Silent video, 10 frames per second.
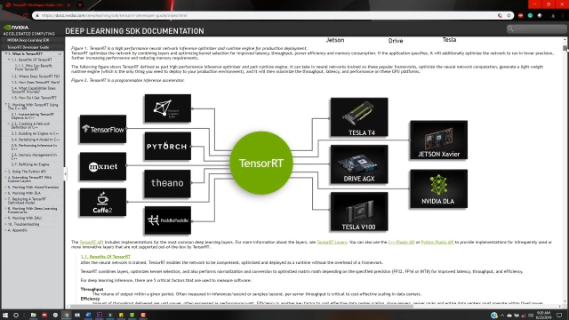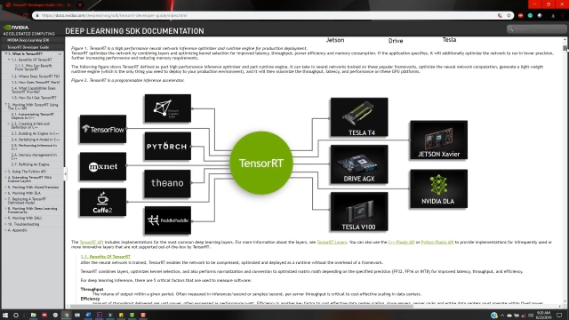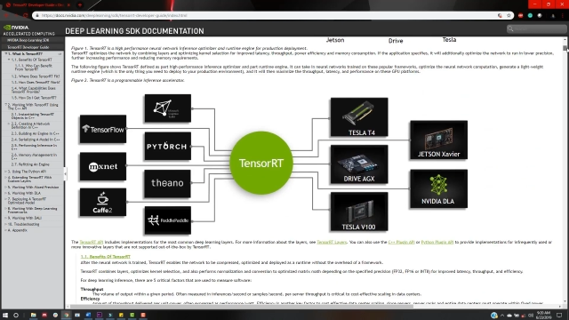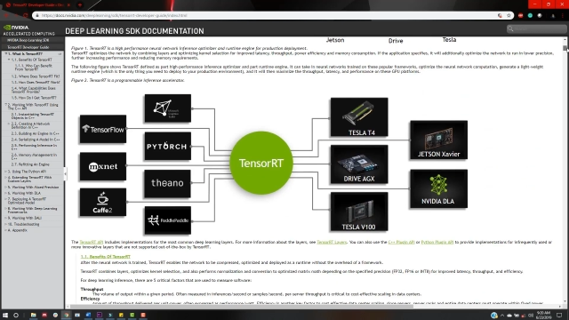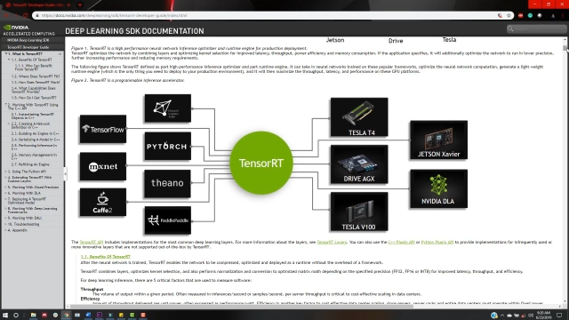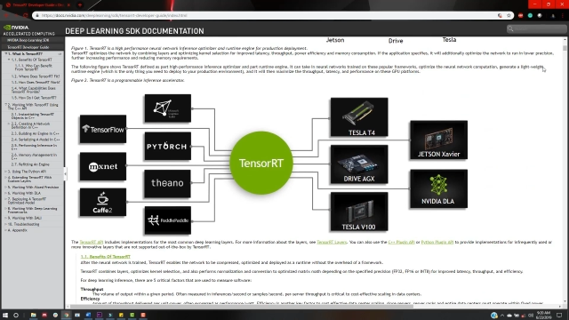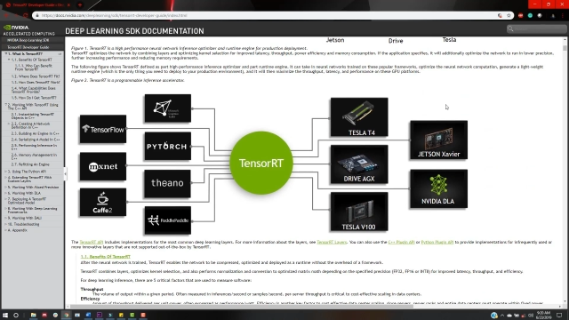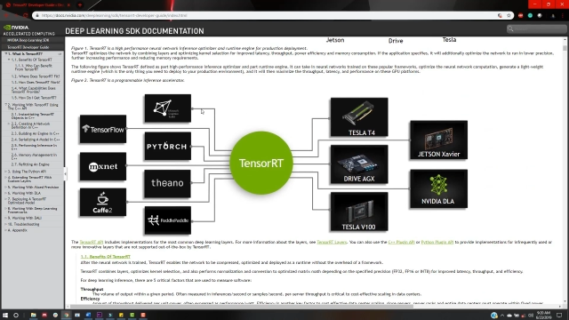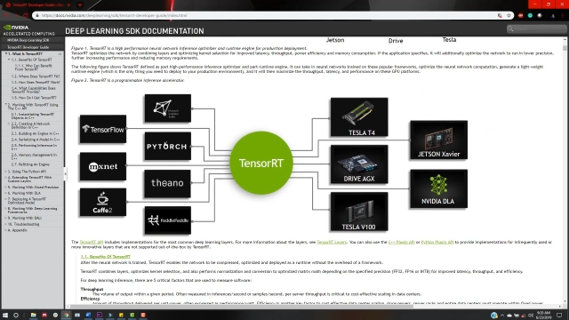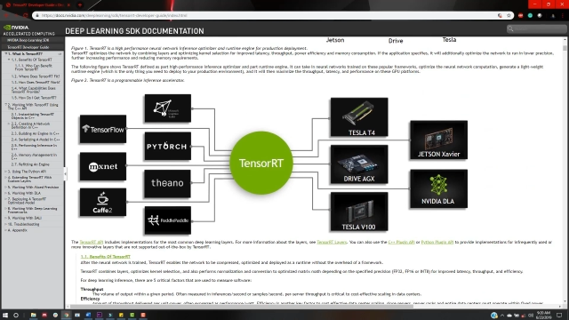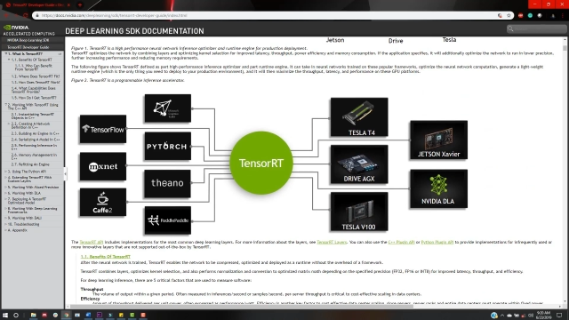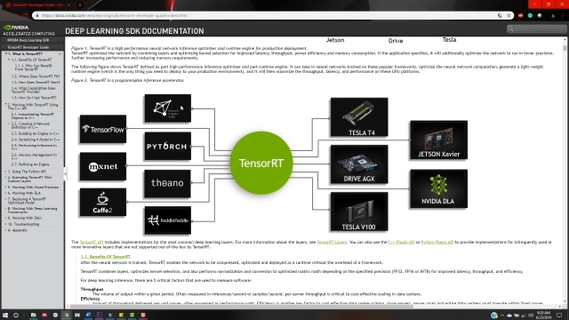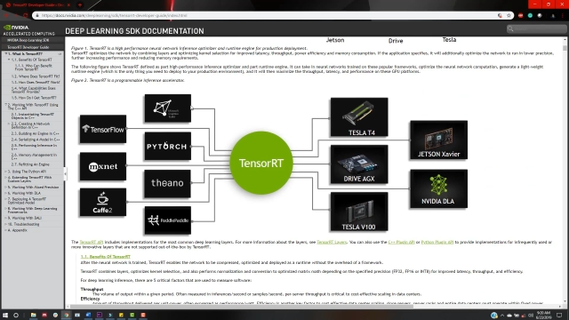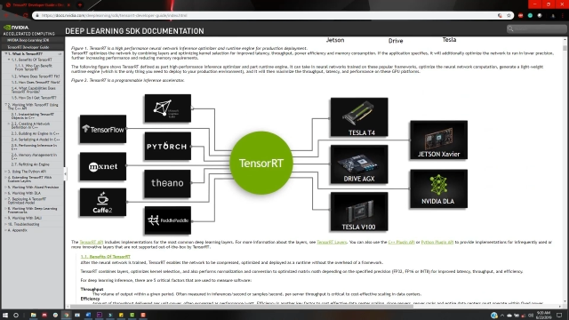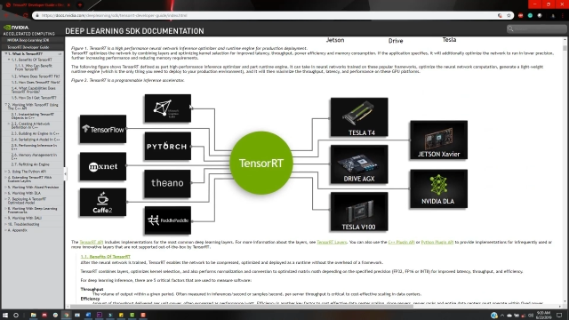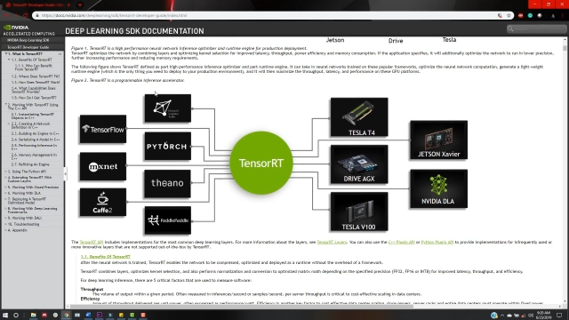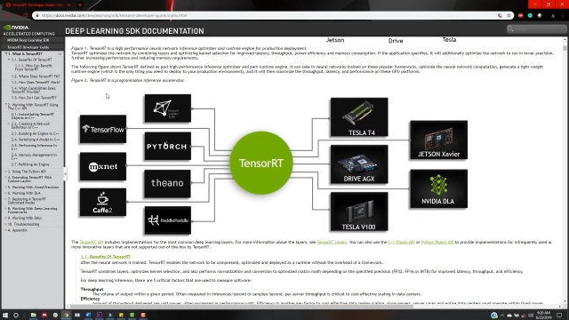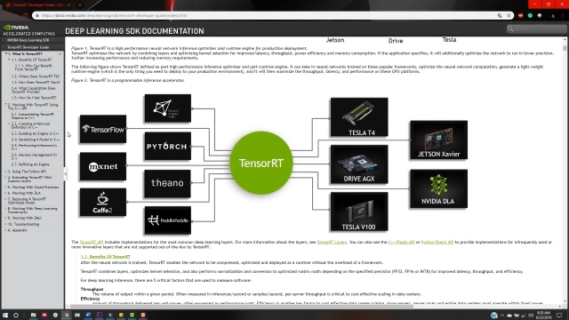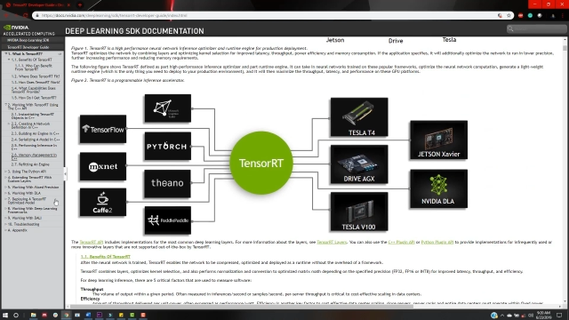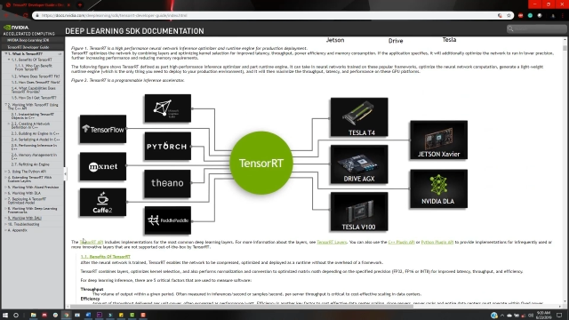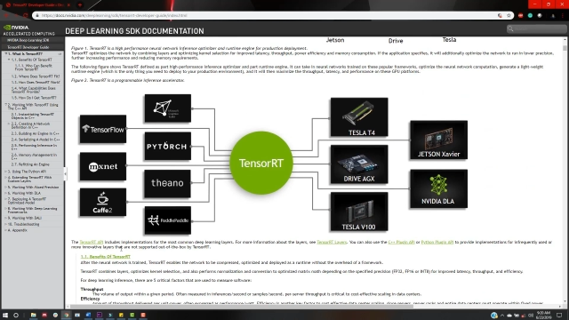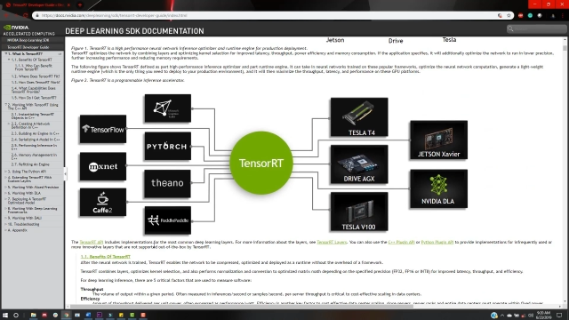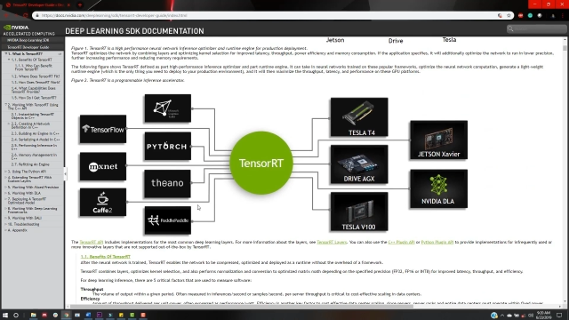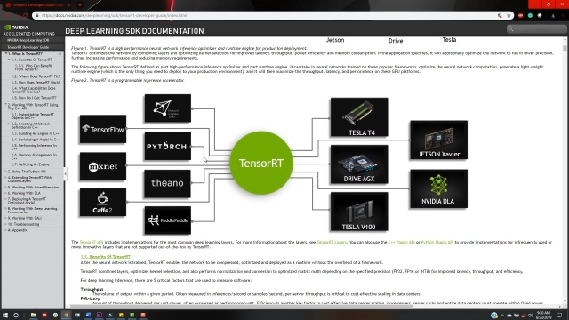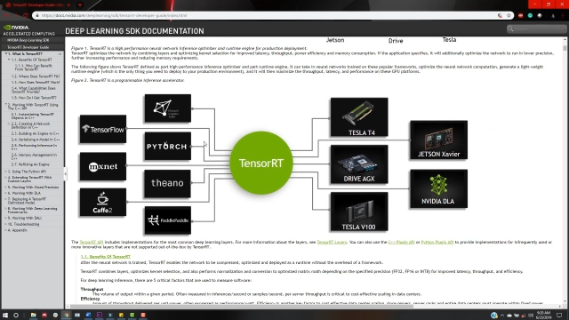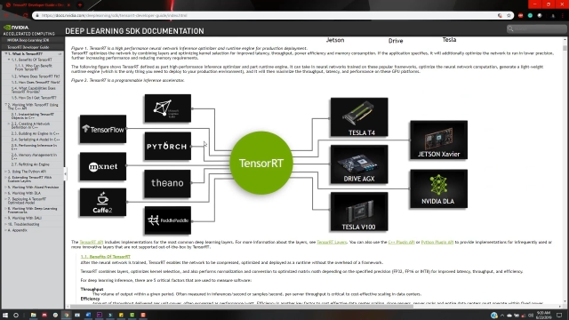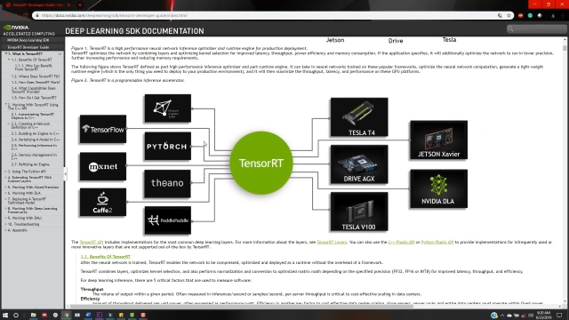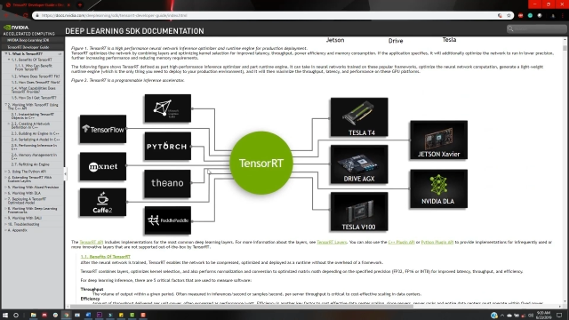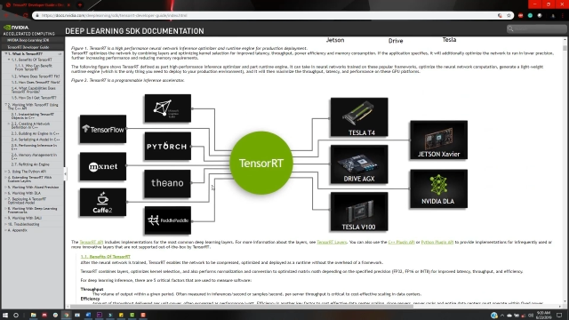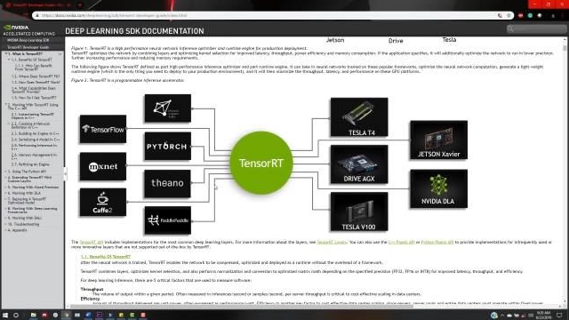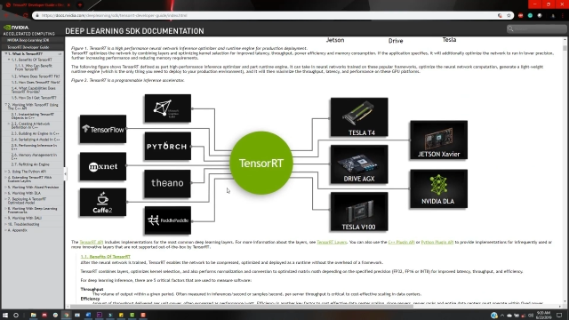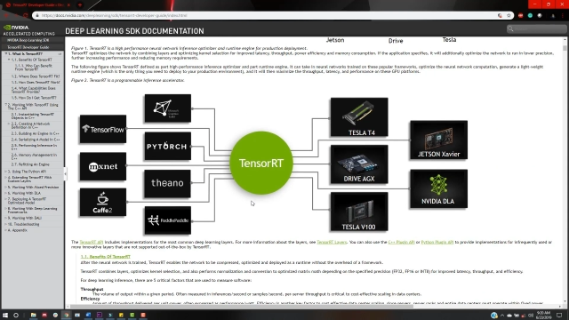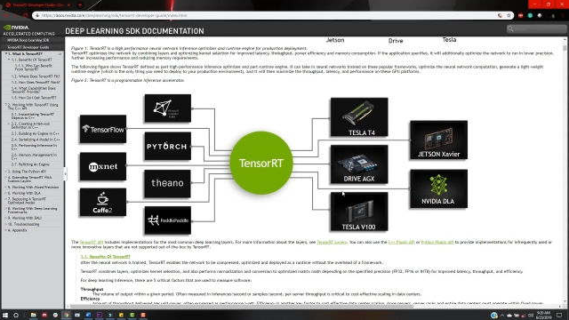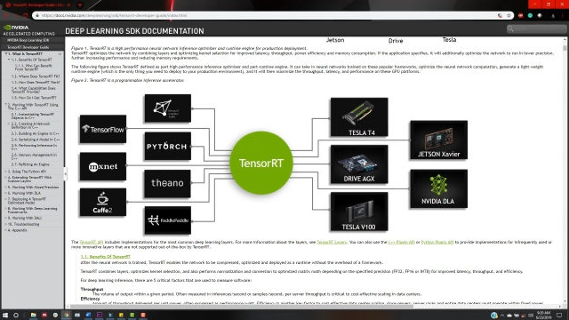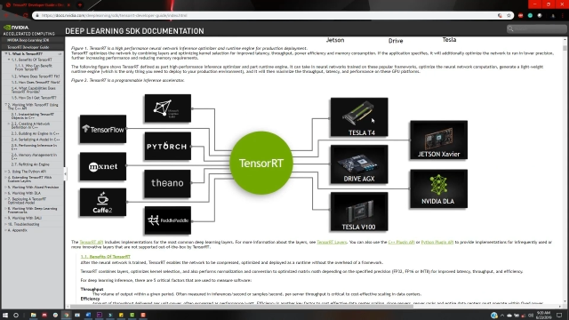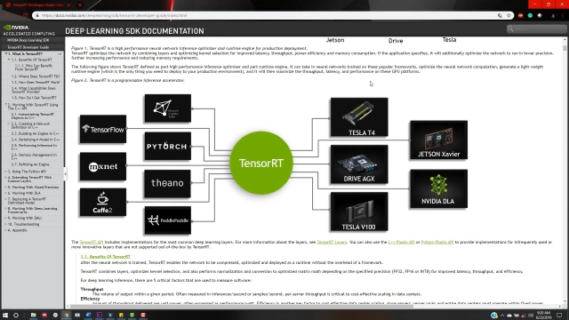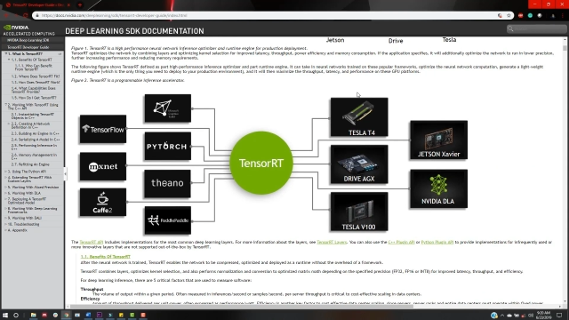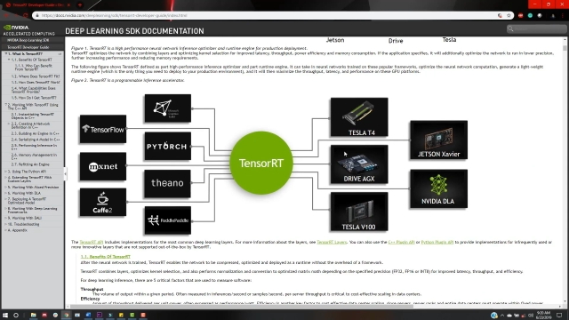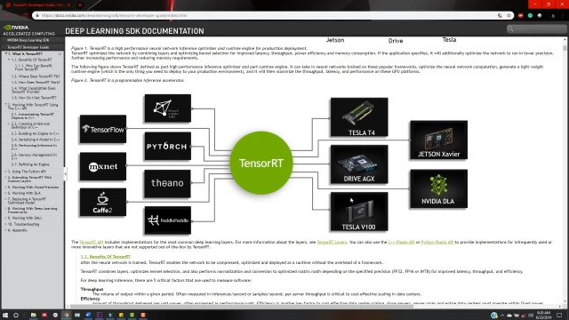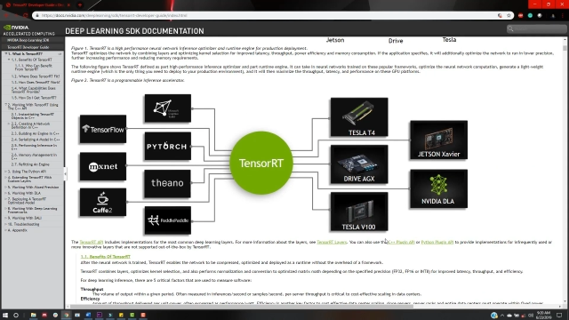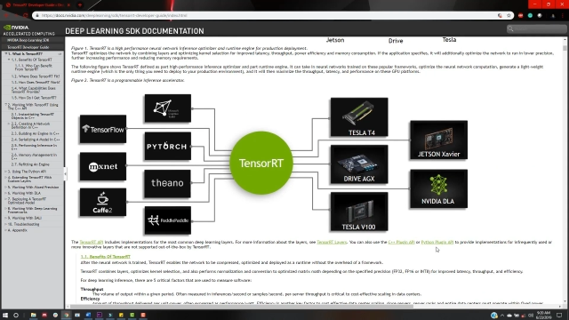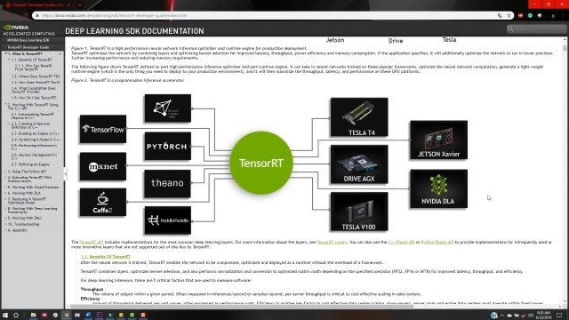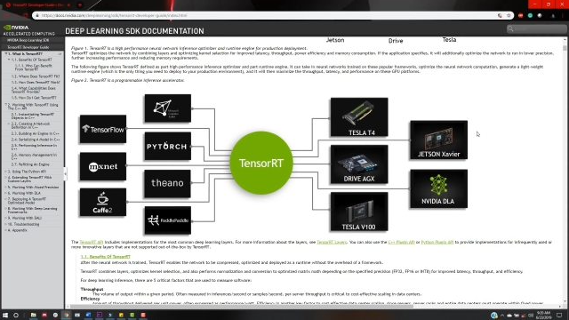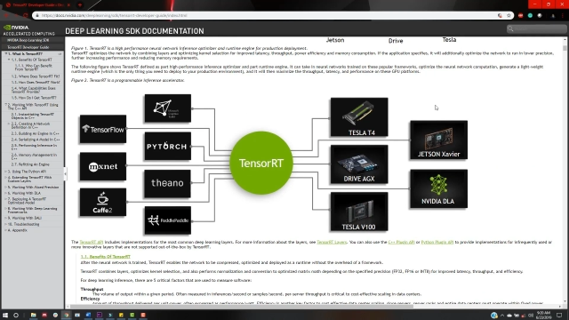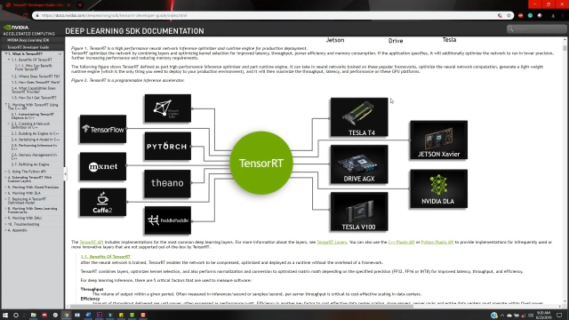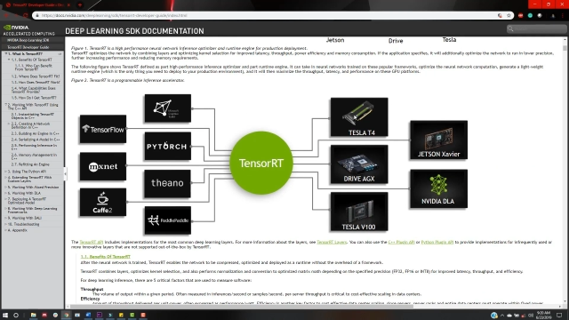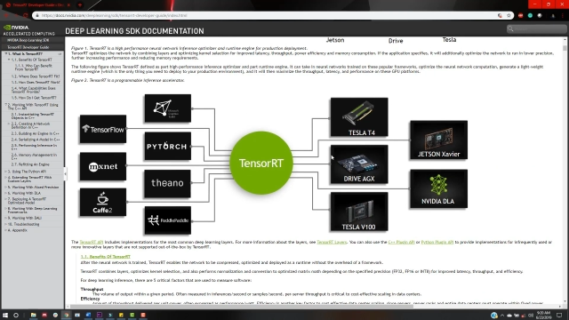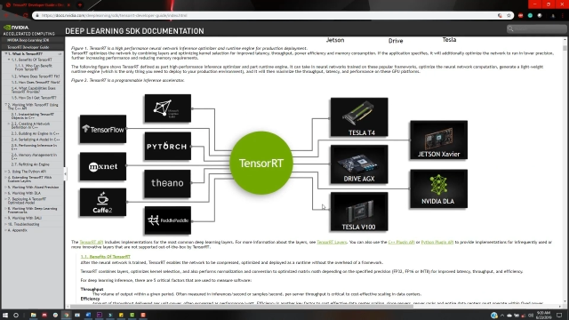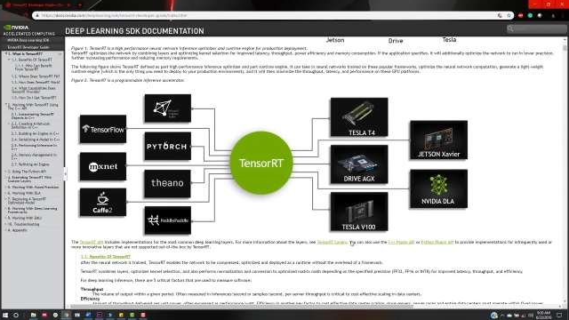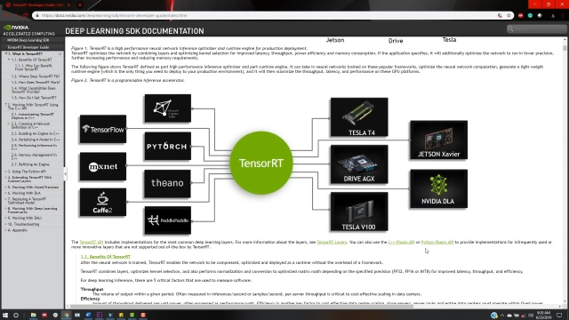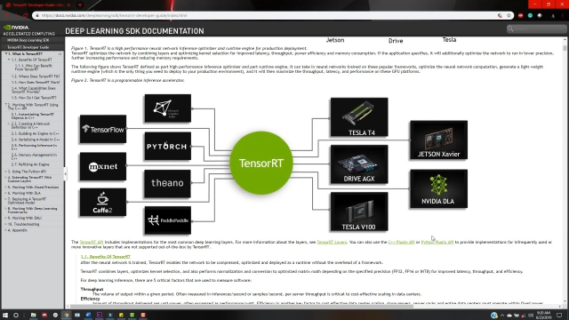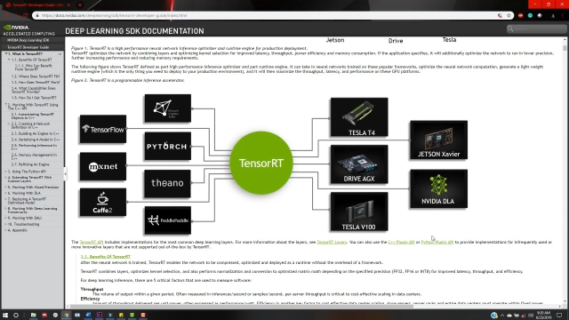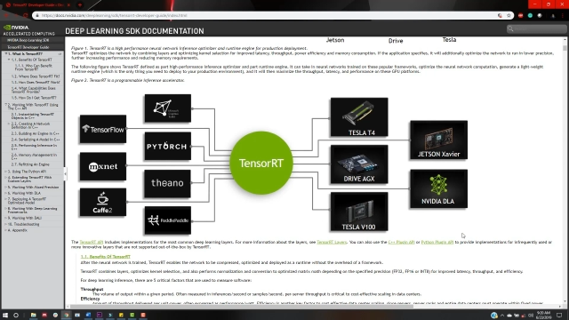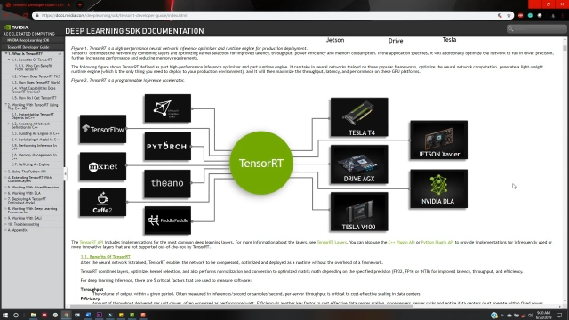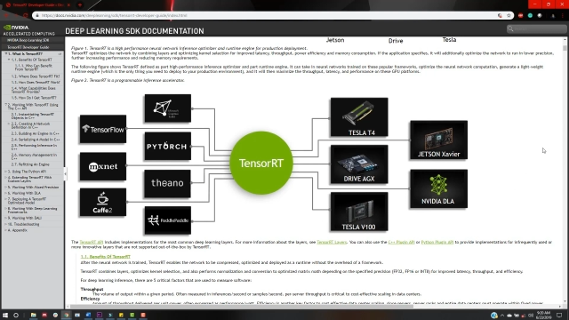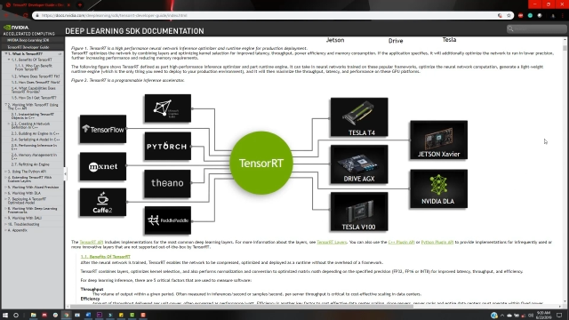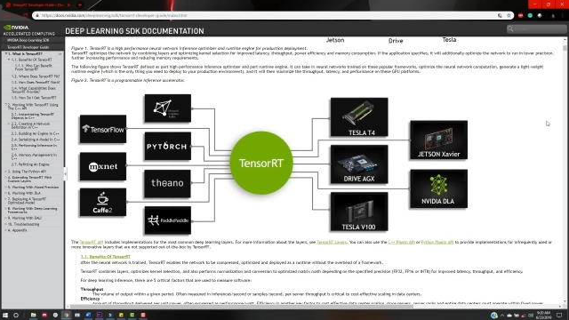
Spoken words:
[unreadable: no face in view]